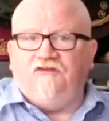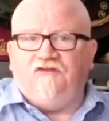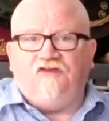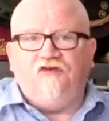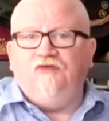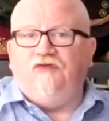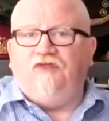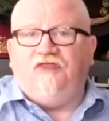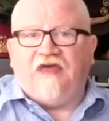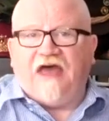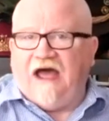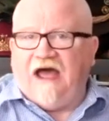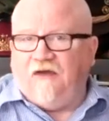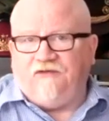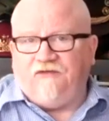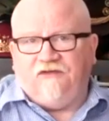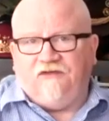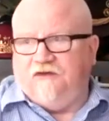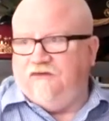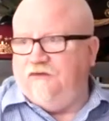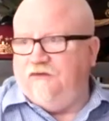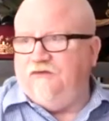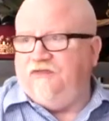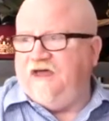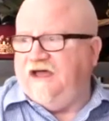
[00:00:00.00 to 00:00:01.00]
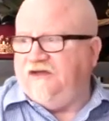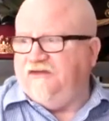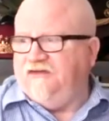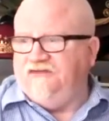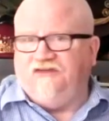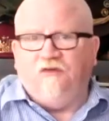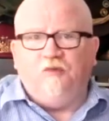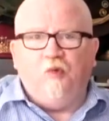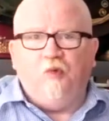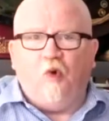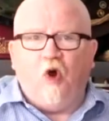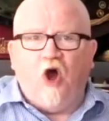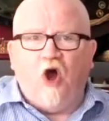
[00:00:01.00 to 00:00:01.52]
2000,
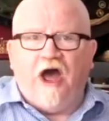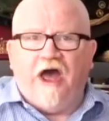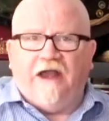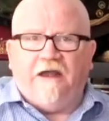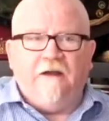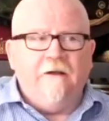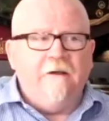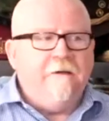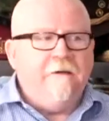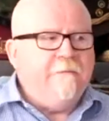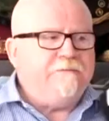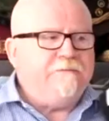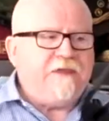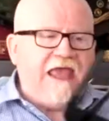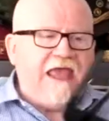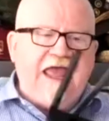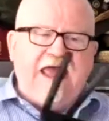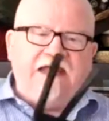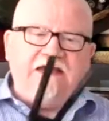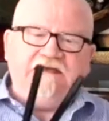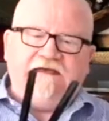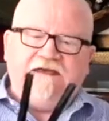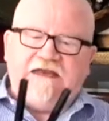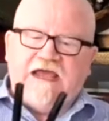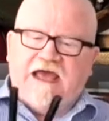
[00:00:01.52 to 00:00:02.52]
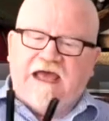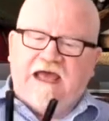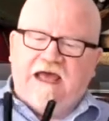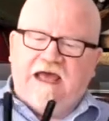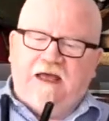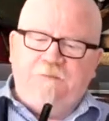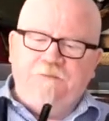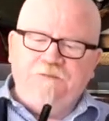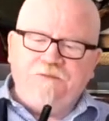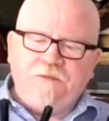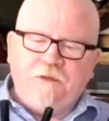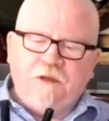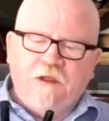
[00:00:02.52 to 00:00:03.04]
2001. And the
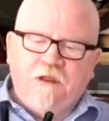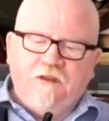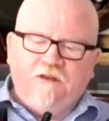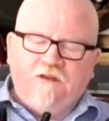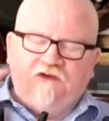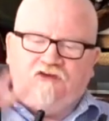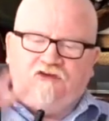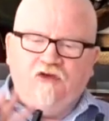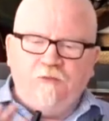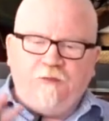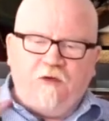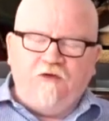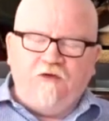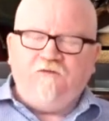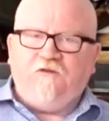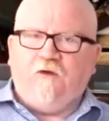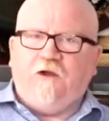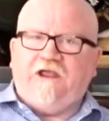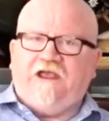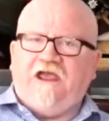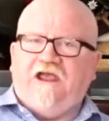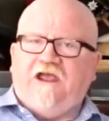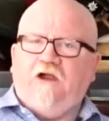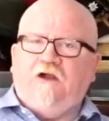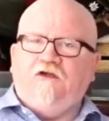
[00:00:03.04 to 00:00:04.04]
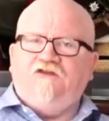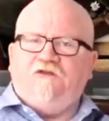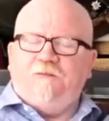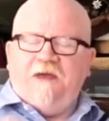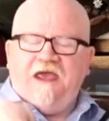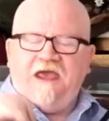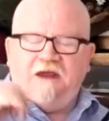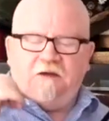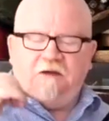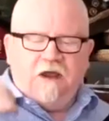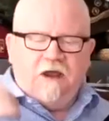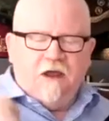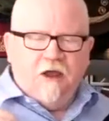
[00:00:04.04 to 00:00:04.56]
2.4 gigahertz
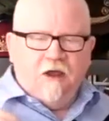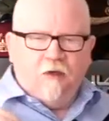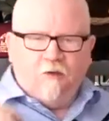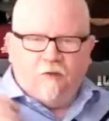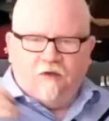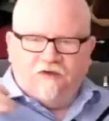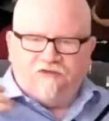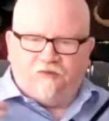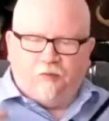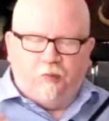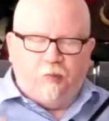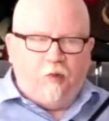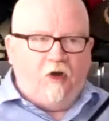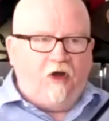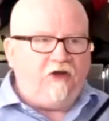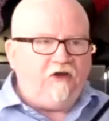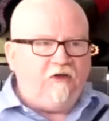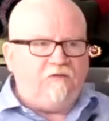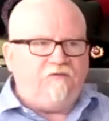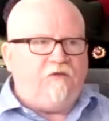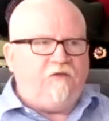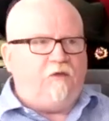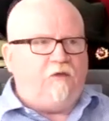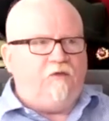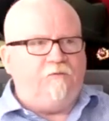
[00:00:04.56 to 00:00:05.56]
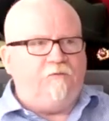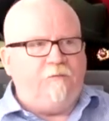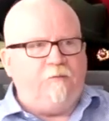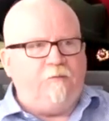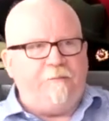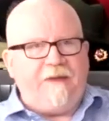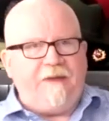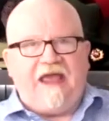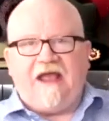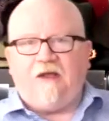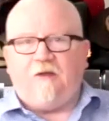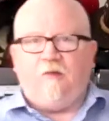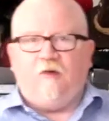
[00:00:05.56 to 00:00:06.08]
band was wonderful
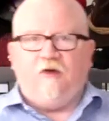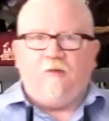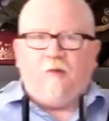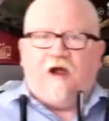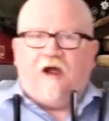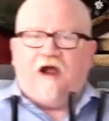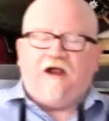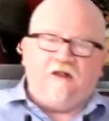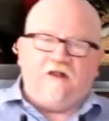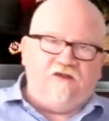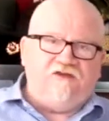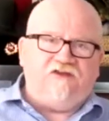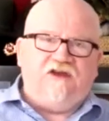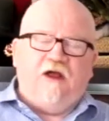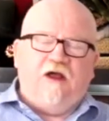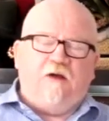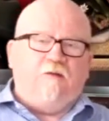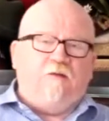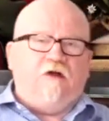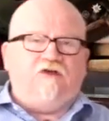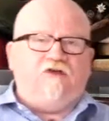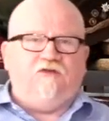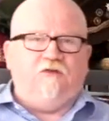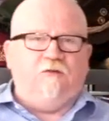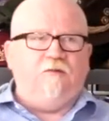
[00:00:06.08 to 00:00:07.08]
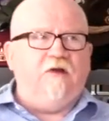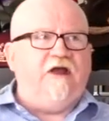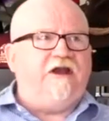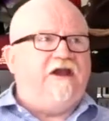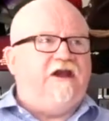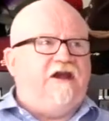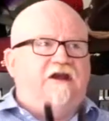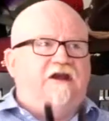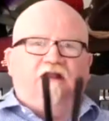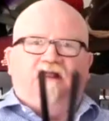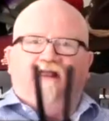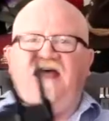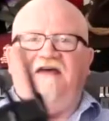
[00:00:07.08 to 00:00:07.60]
back when wireless networks were running
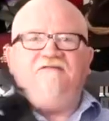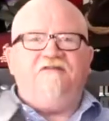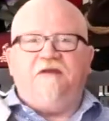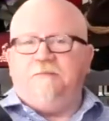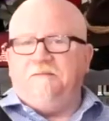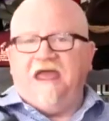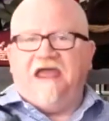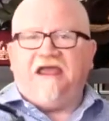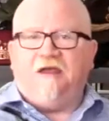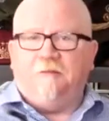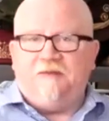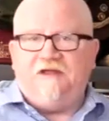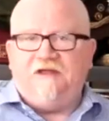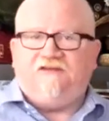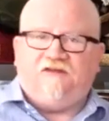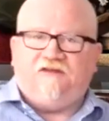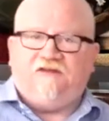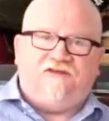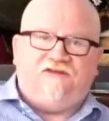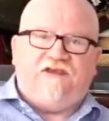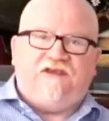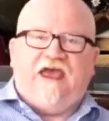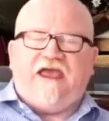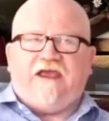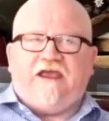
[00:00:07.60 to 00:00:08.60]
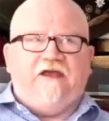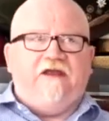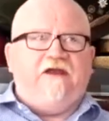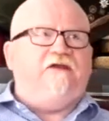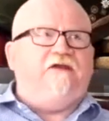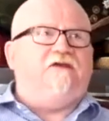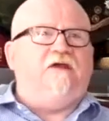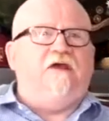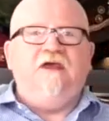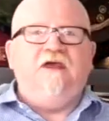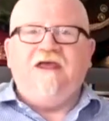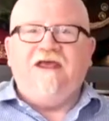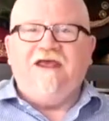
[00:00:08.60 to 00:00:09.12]
at 11 megabits a second
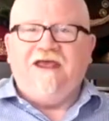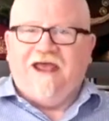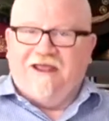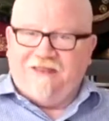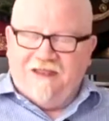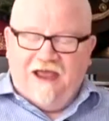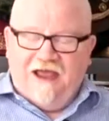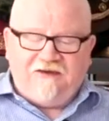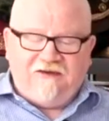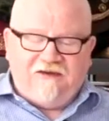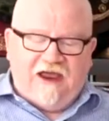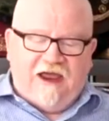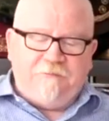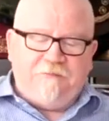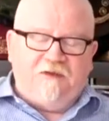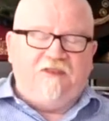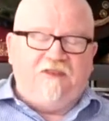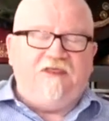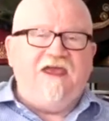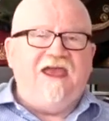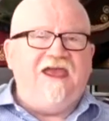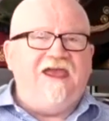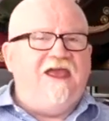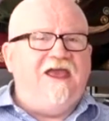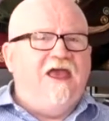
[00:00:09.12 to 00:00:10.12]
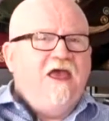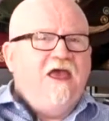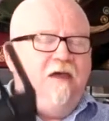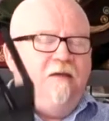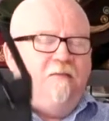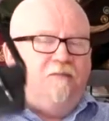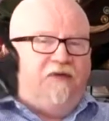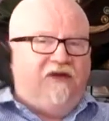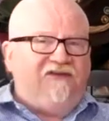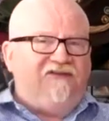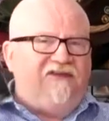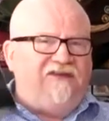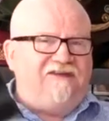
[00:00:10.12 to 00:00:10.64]
and that type of thing.
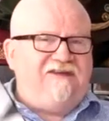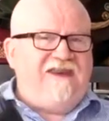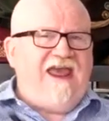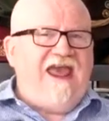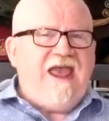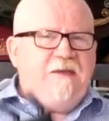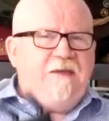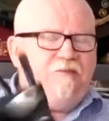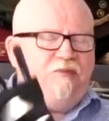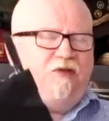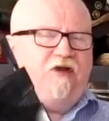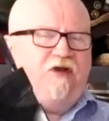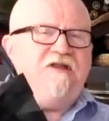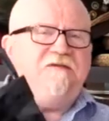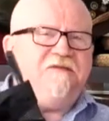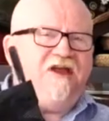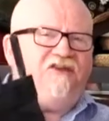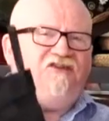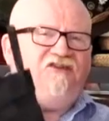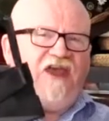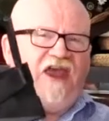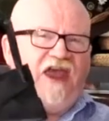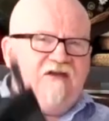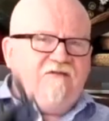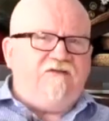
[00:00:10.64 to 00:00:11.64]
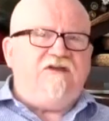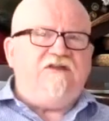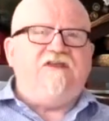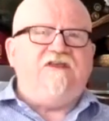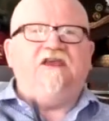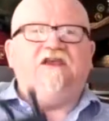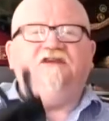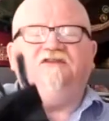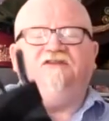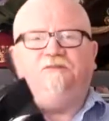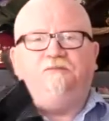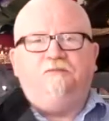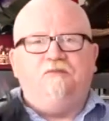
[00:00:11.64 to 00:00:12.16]
But today, pretty much everything
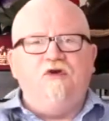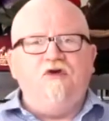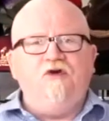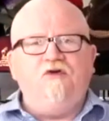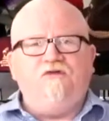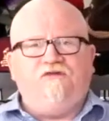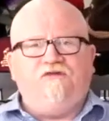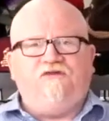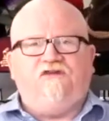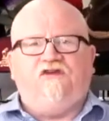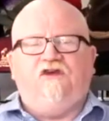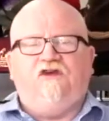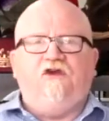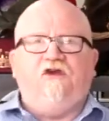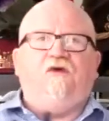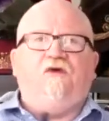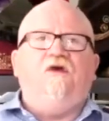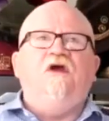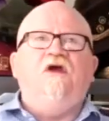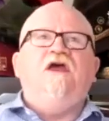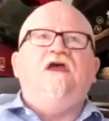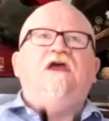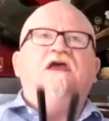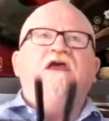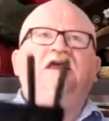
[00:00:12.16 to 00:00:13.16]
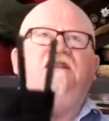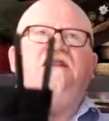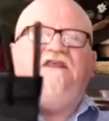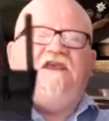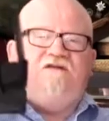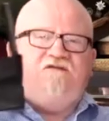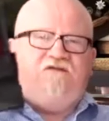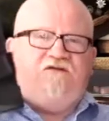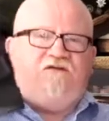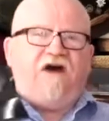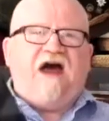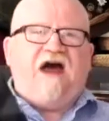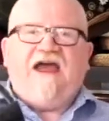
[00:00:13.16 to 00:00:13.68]
is moved to
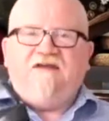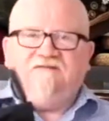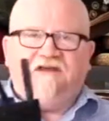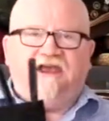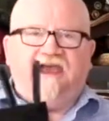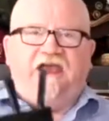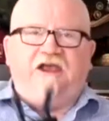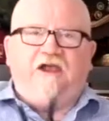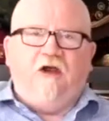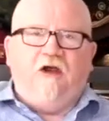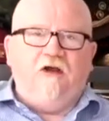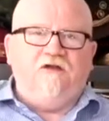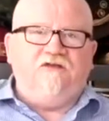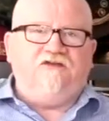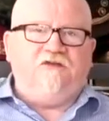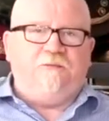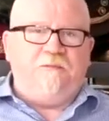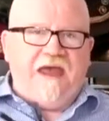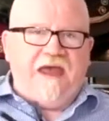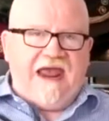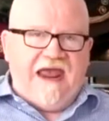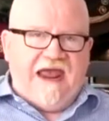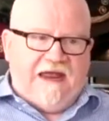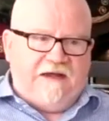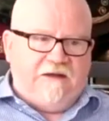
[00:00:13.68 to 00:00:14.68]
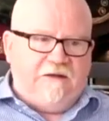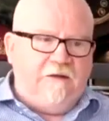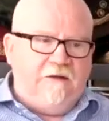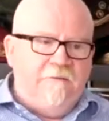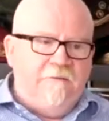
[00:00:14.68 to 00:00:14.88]
the 5 gigahertz band.